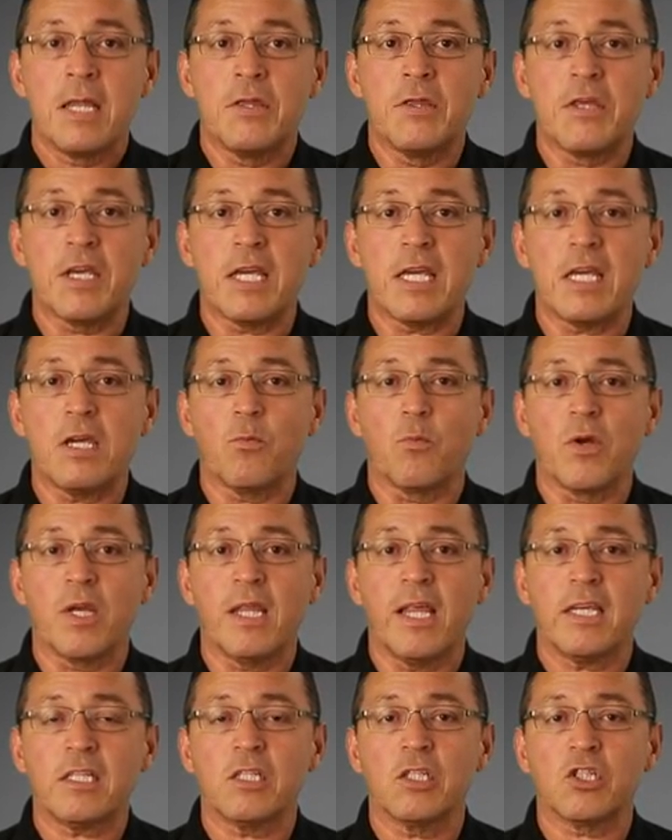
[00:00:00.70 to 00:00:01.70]
The
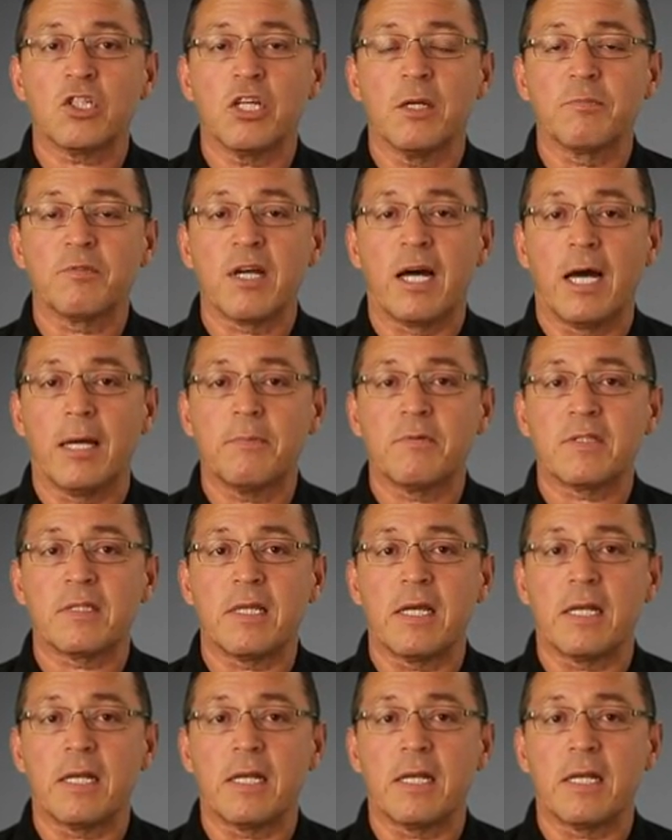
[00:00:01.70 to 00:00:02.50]
relationship types